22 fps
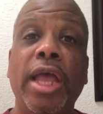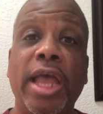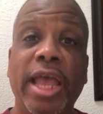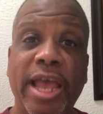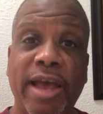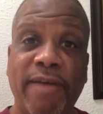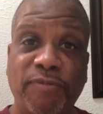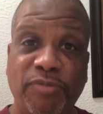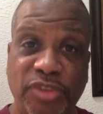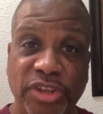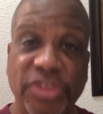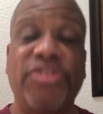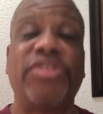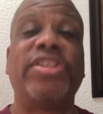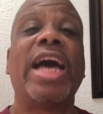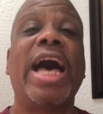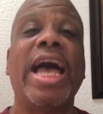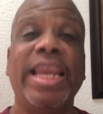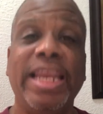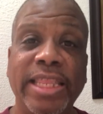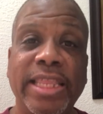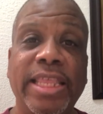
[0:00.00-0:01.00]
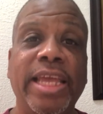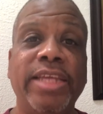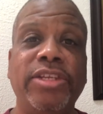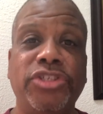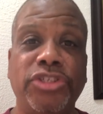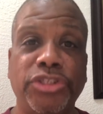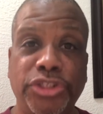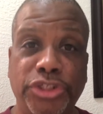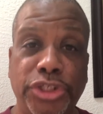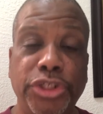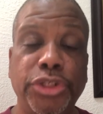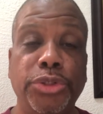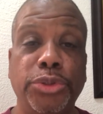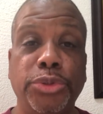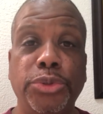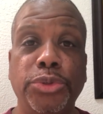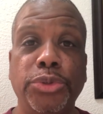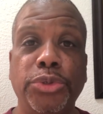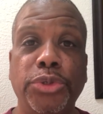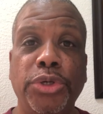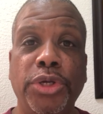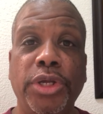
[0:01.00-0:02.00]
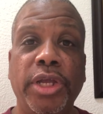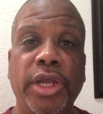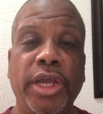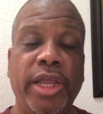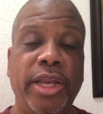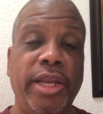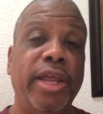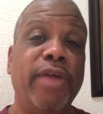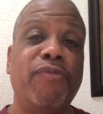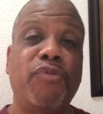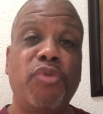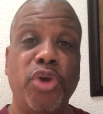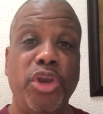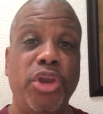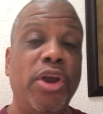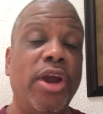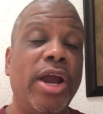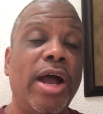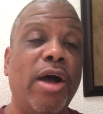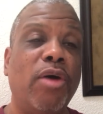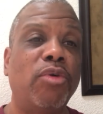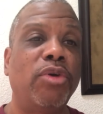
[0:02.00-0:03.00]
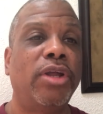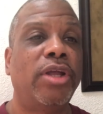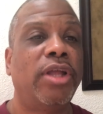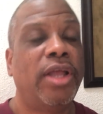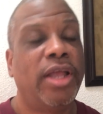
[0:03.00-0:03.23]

have decided they should do, and therefore you're out.